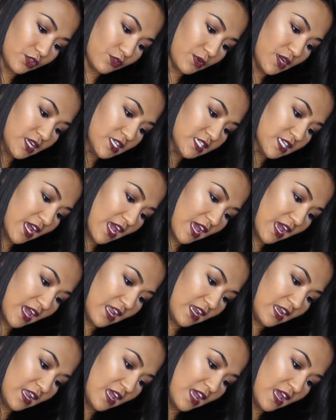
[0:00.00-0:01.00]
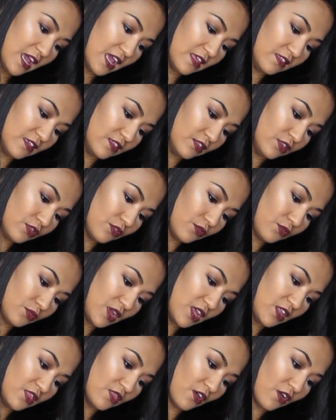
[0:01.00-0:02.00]
310, and then
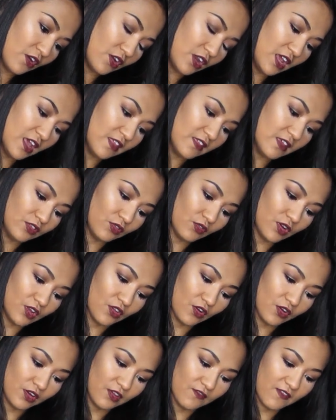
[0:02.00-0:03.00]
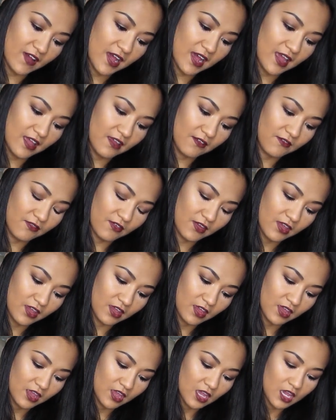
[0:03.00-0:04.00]
330, and then 335.
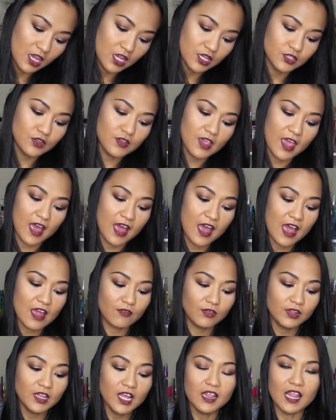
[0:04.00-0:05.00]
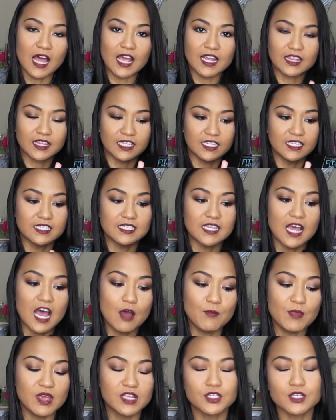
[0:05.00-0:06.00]
So yeah, I really like this.
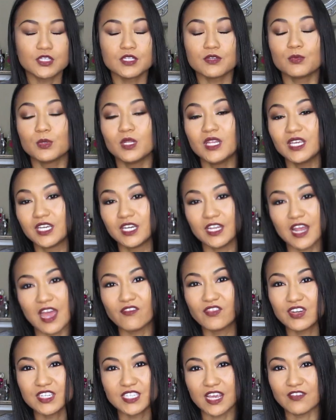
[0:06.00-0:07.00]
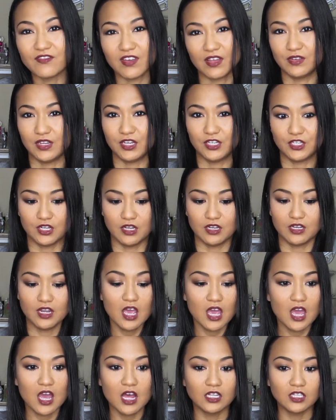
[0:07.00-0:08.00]
Um, it's just a really good everyday foundation.
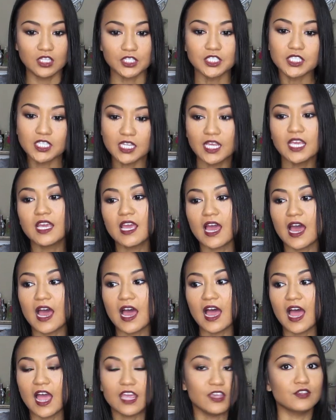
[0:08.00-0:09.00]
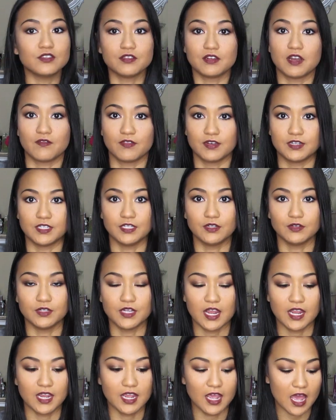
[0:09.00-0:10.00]
Literally, I use it every single
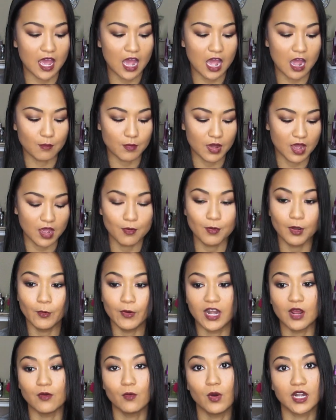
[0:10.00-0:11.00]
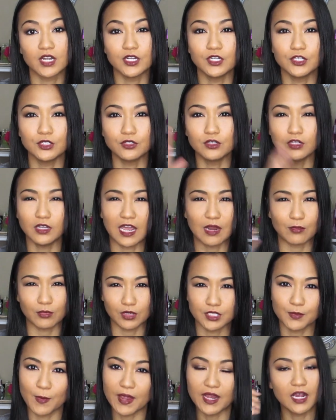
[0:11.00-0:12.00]
day. Um, but when I want to do
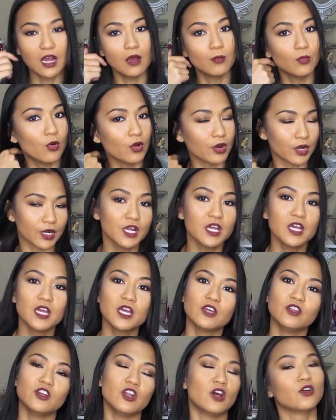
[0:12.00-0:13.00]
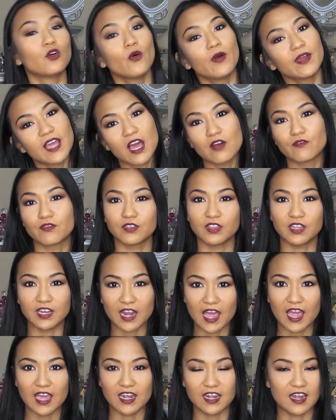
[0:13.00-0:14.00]
glamorous makeup or, you know, going out for the
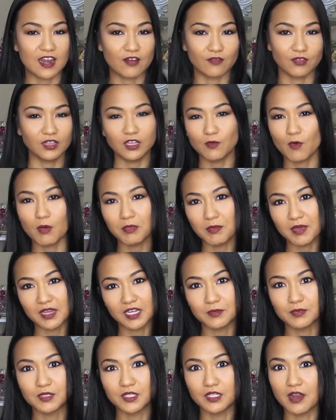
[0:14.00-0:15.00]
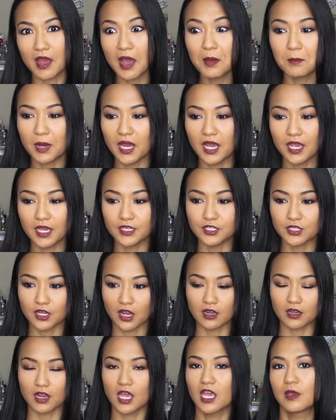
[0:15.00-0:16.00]
night and I really want my makeup to not budge
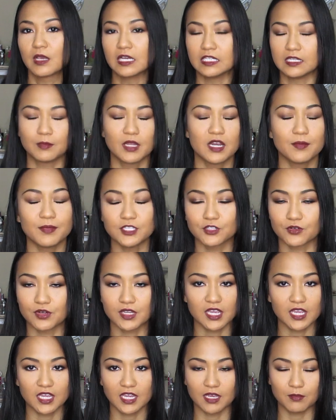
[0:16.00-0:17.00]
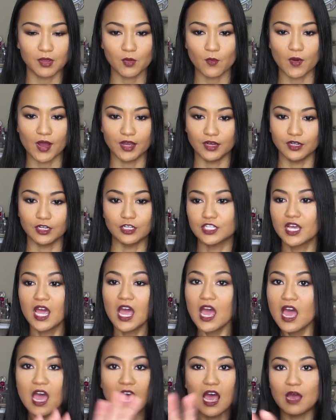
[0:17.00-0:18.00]
and because I'm going to be drinking and be wild,
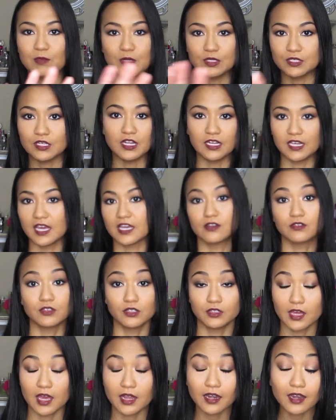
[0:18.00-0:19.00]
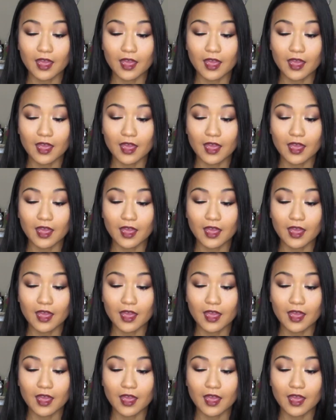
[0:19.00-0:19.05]
I'm just kidding, I don't do that.